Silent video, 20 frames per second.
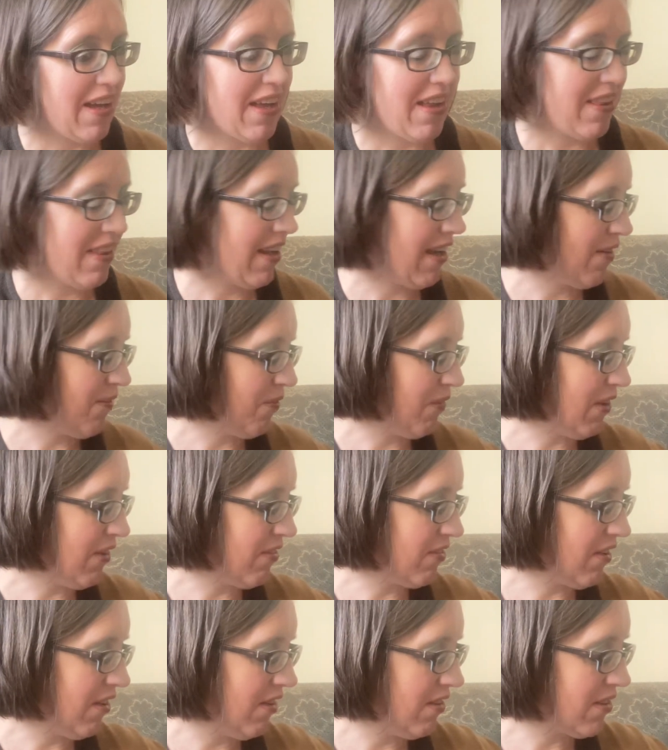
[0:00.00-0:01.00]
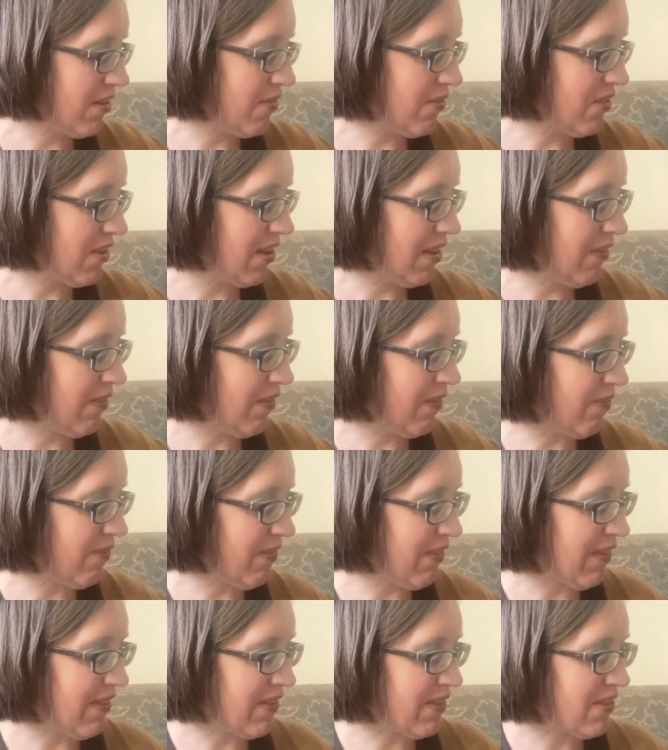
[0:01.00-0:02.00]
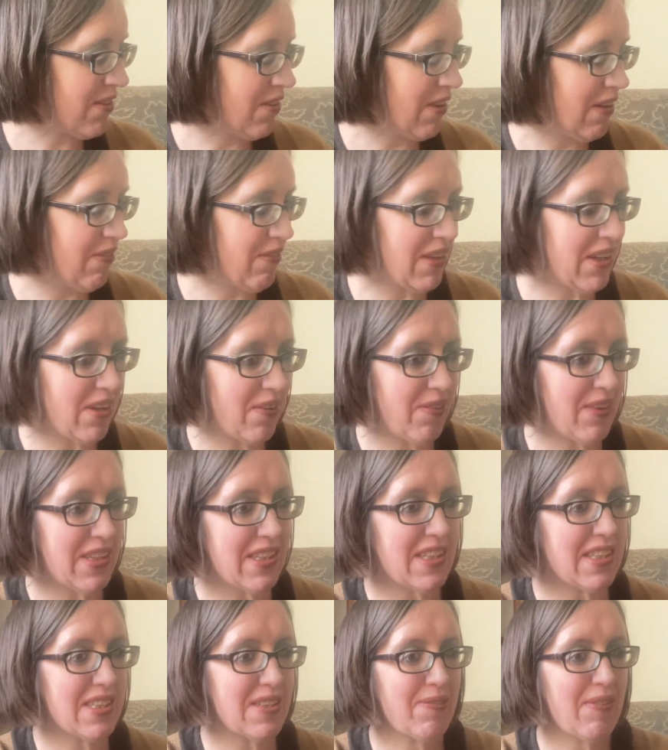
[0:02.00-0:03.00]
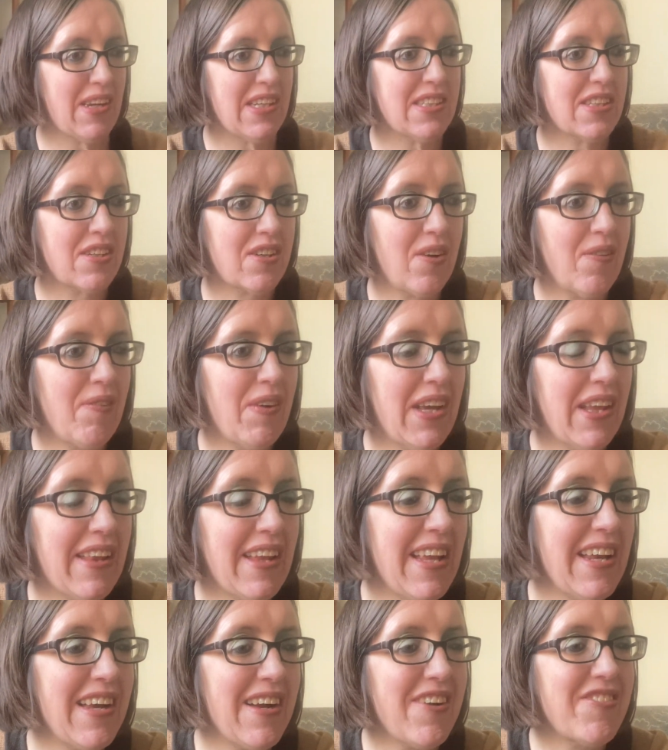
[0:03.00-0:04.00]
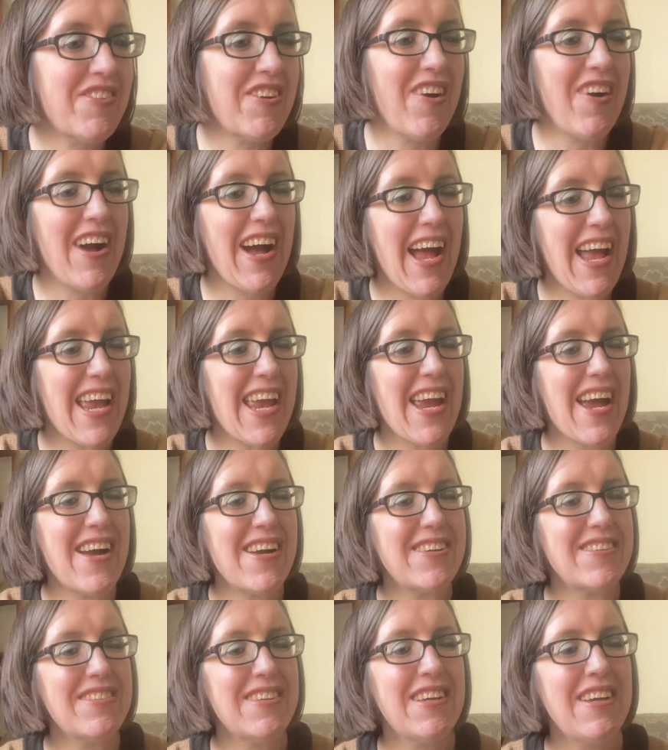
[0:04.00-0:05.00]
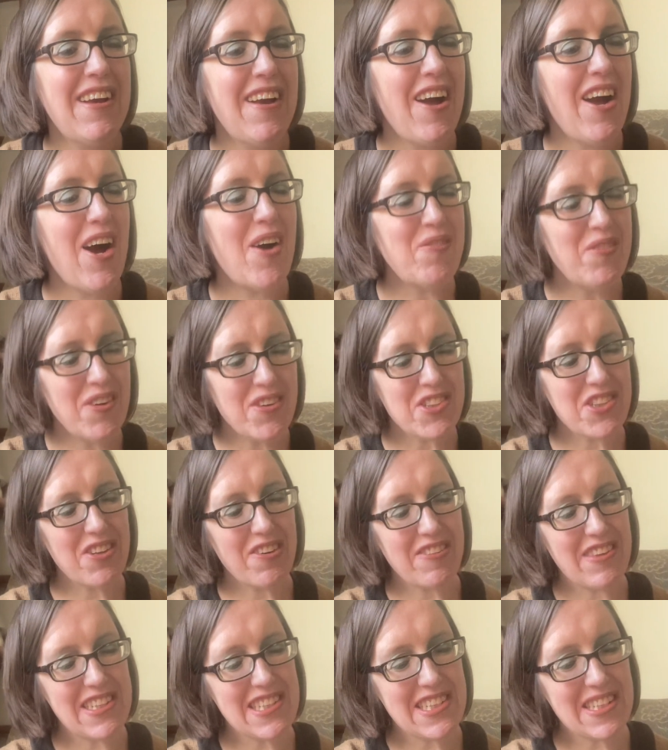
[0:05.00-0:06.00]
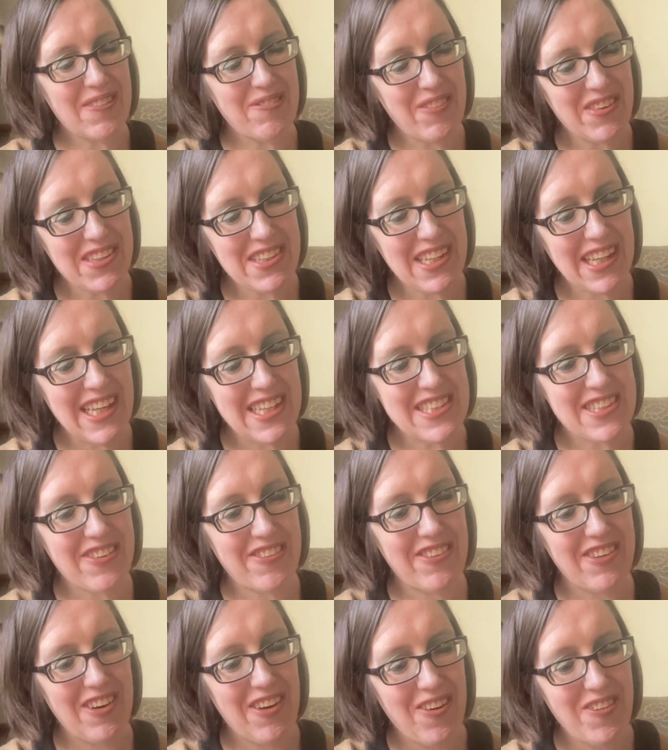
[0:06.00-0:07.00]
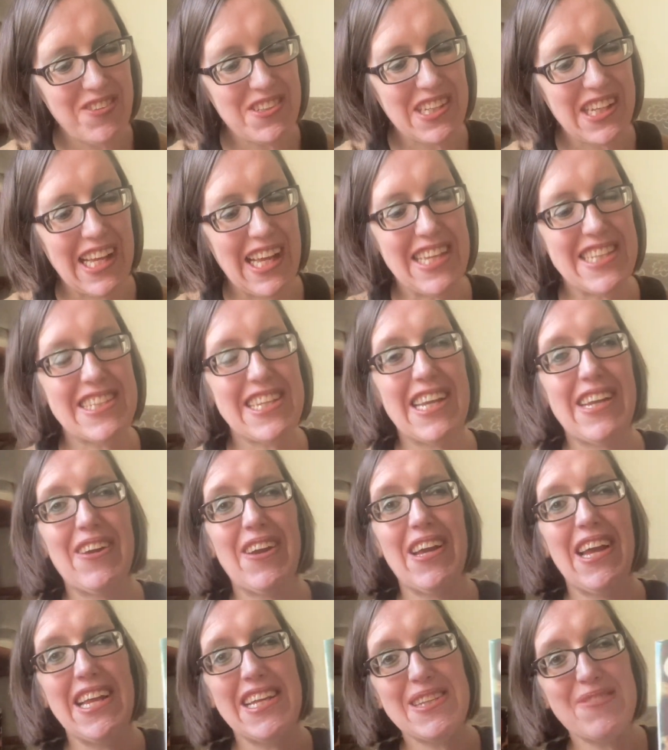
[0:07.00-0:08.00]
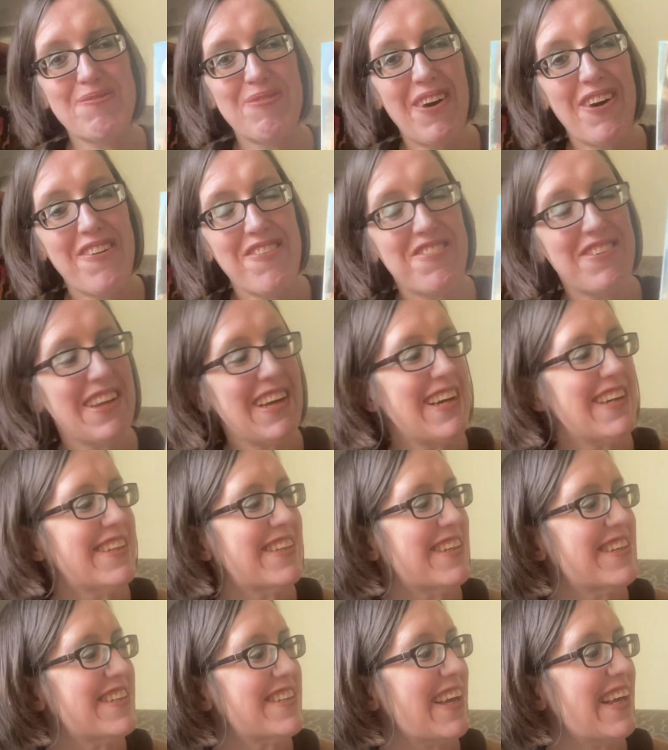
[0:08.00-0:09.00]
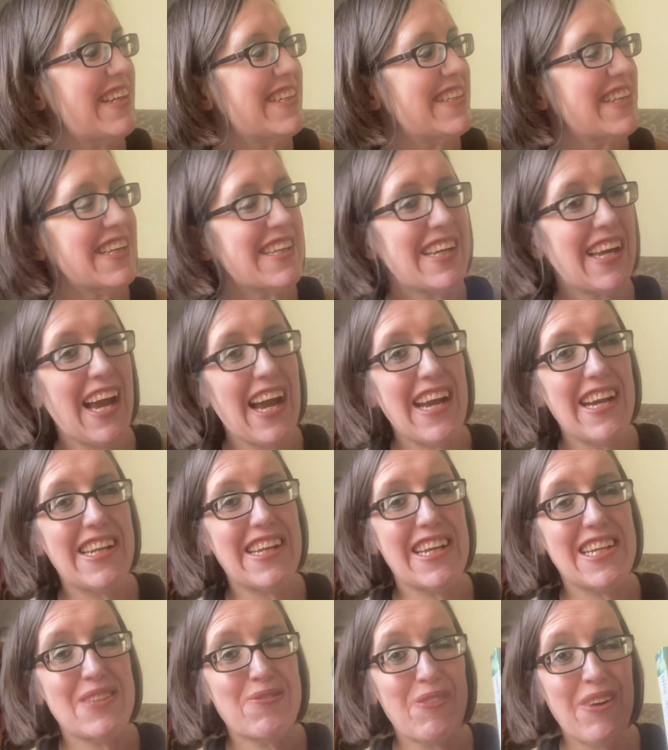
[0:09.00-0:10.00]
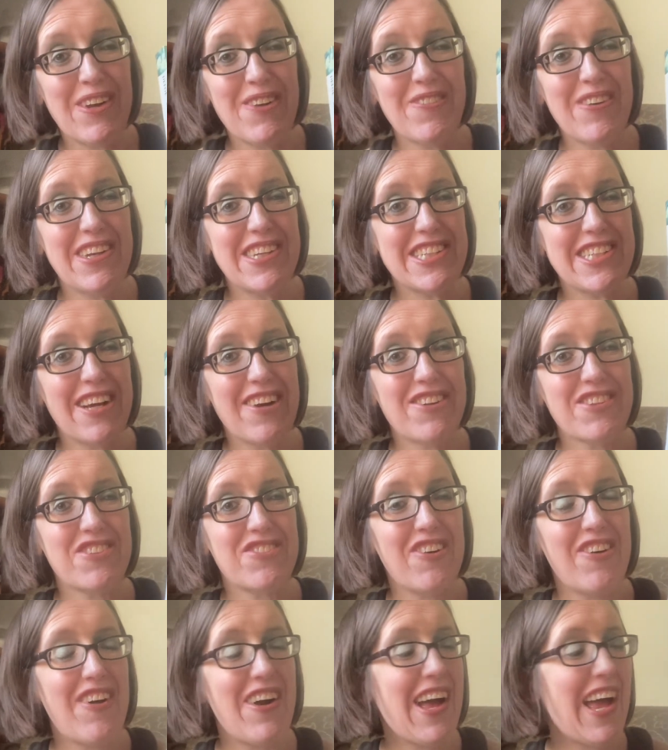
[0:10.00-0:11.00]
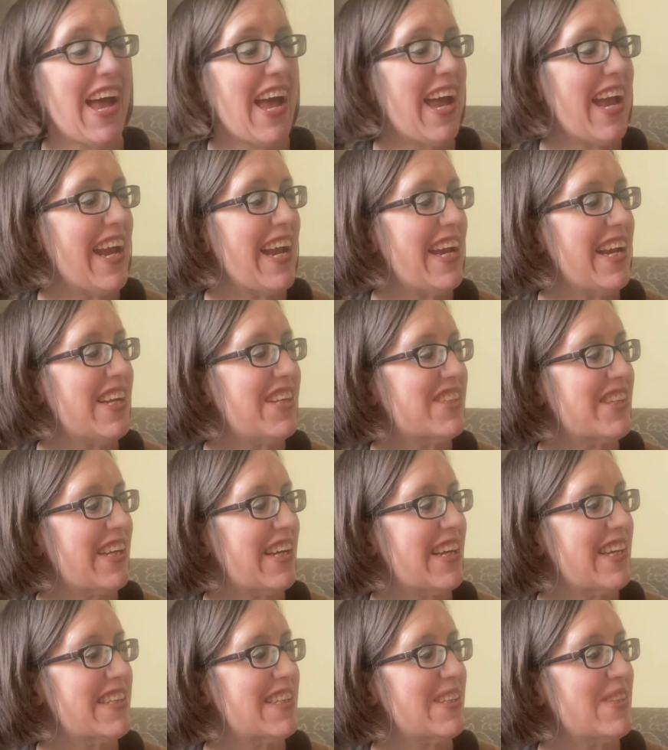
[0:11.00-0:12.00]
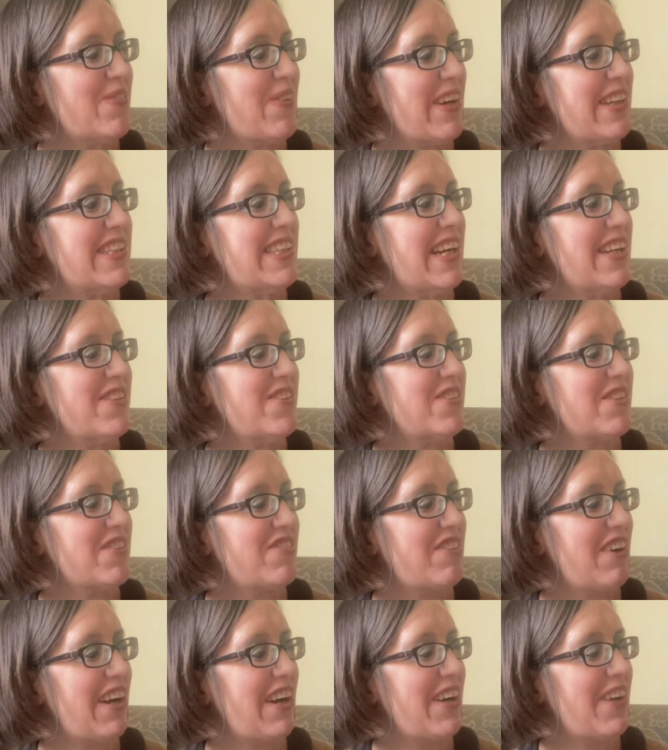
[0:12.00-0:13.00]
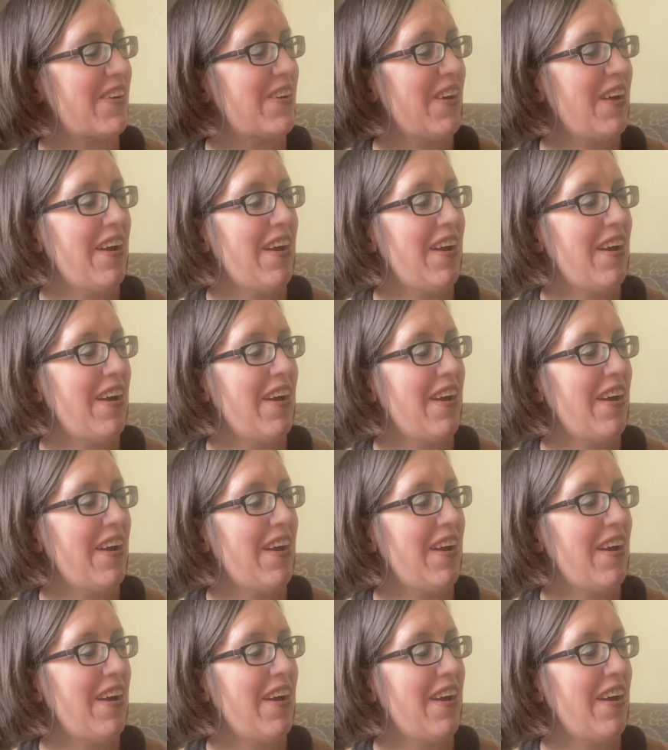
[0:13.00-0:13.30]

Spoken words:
Then we've got, I'm trying to sort out my copies, that's a battered copy. Then I've got I'm not sure if this is a modern classic or an older classic. It's Moll Flanders. It's been on my shelves for ages. It's by Daniel Defoe.